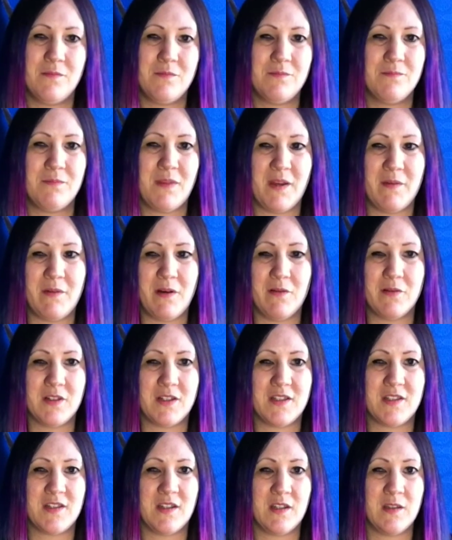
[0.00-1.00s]
Maybe I would
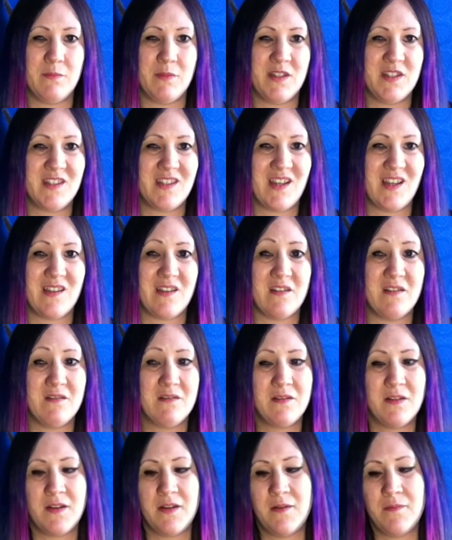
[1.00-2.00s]
just stick them in together.
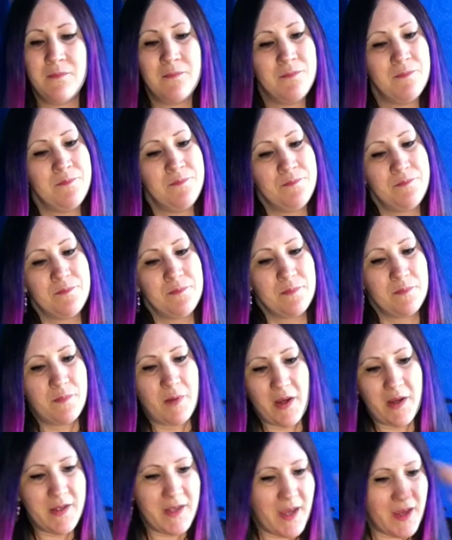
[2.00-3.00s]

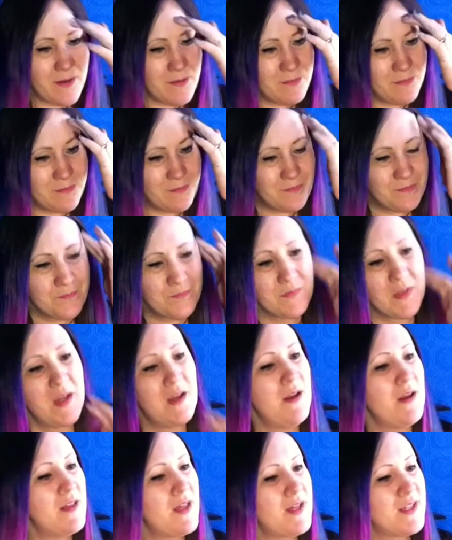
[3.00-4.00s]
But yeah,
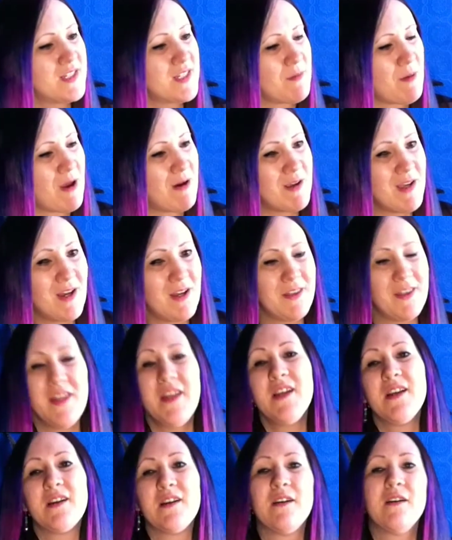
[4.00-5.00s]
that's about it, I
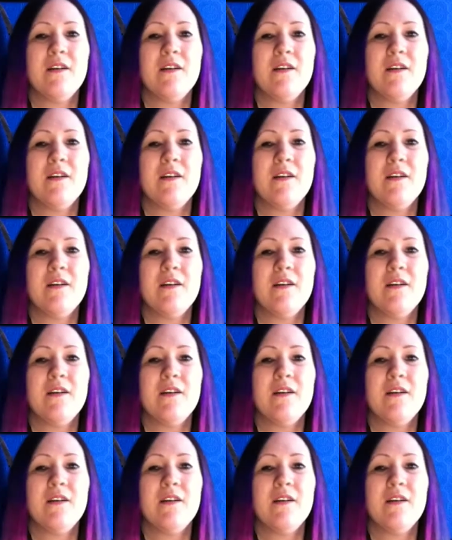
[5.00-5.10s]
think.